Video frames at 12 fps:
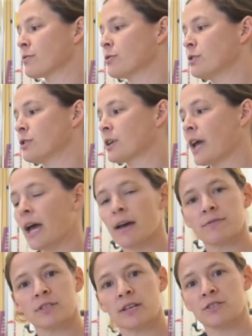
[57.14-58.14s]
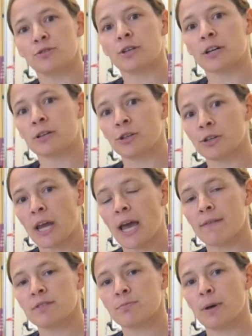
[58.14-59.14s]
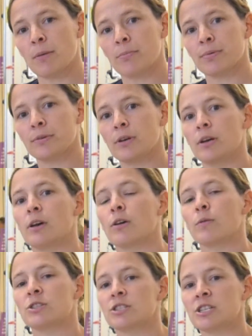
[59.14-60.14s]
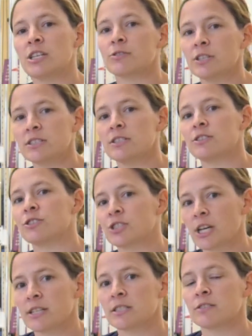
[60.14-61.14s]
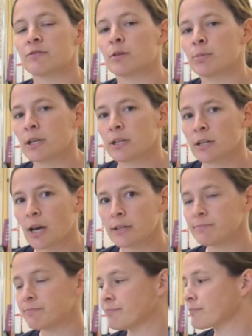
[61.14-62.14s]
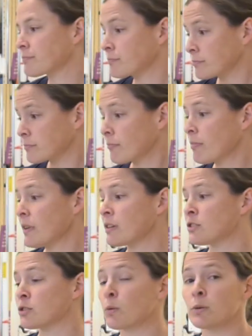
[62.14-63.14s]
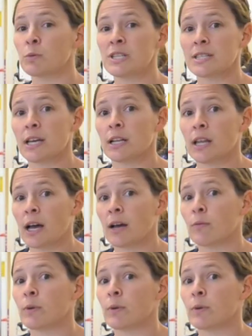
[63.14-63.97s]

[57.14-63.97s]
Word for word: through your calves as you, your calves pump, which decreases your chances for a blood clot. So when we say a lot,